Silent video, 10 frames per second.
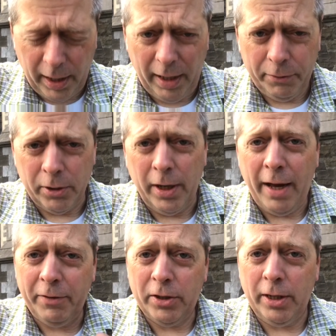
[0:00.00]
after
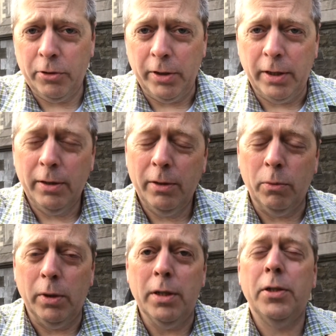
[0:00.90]
half a century,
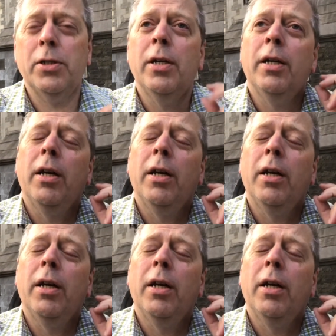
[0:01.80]
was